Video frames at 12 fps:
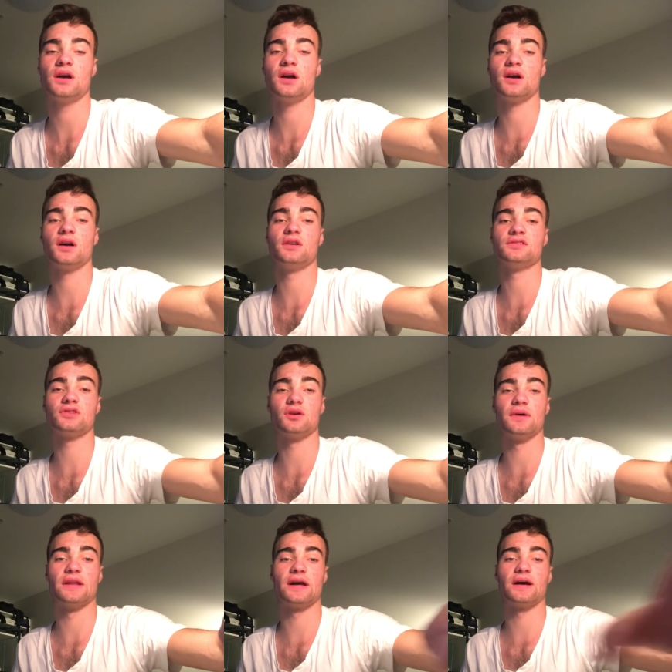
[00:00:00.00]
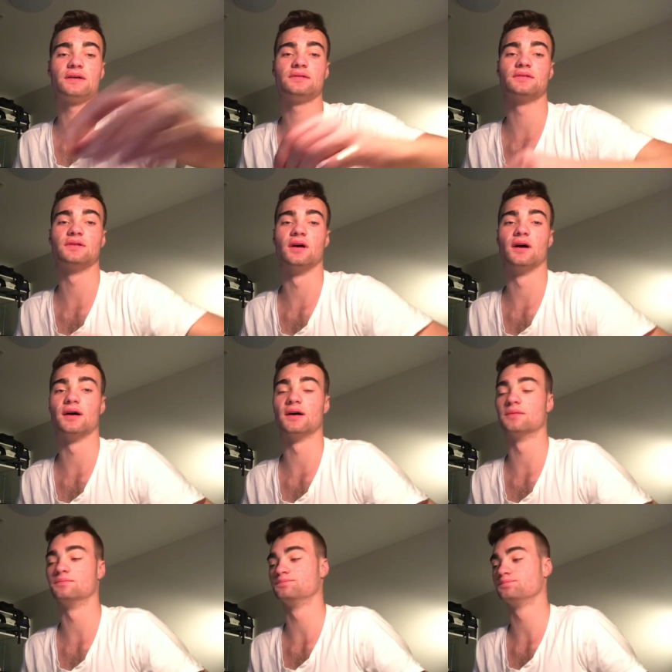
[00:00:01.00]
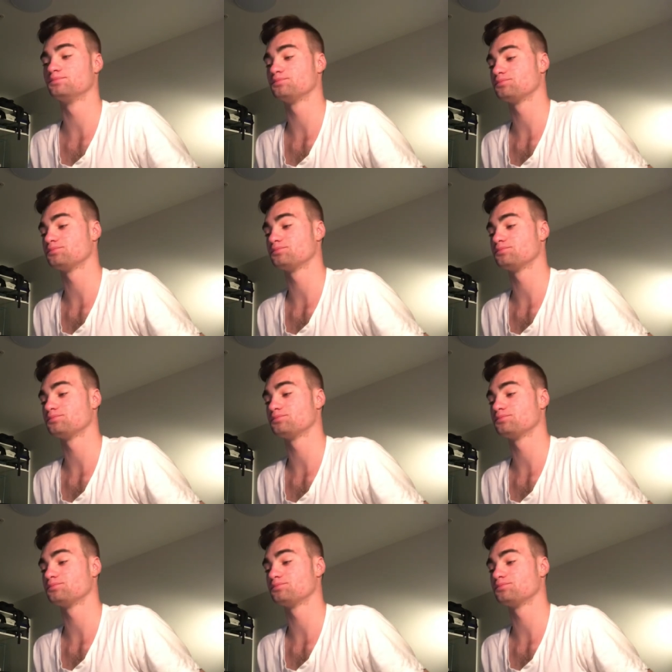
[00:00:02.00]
Uh, sorry about that. Um,